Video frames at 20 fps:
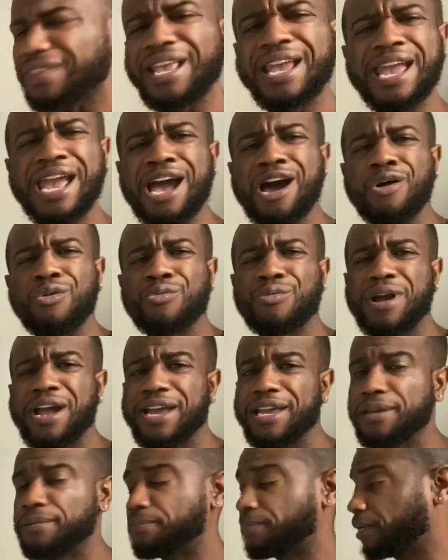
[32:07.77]

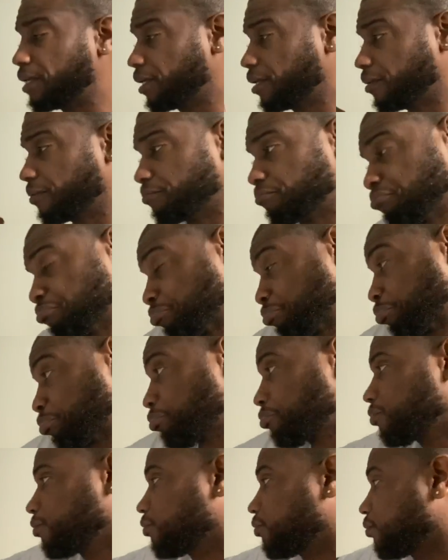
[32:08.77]
outright, but
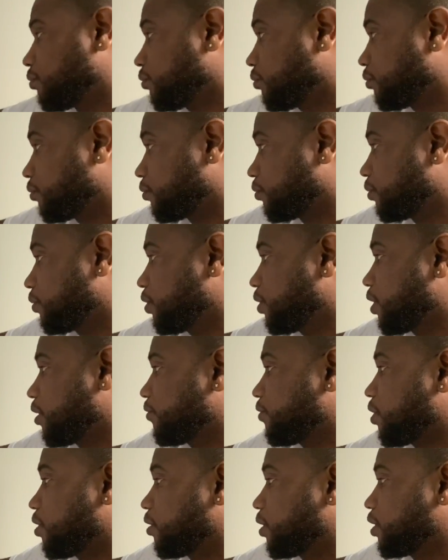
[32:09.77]
you never
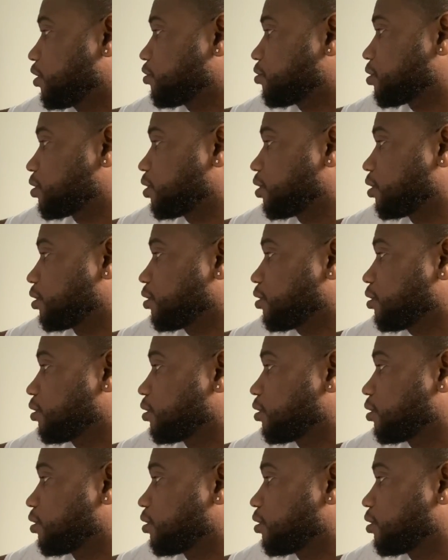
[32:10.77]
know. Interesting.